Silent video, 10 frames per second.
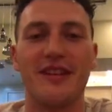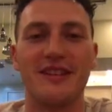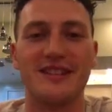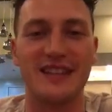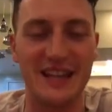
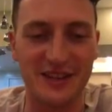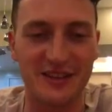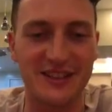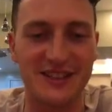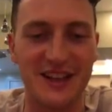
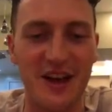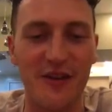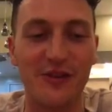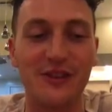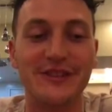secrets
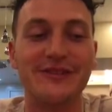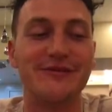for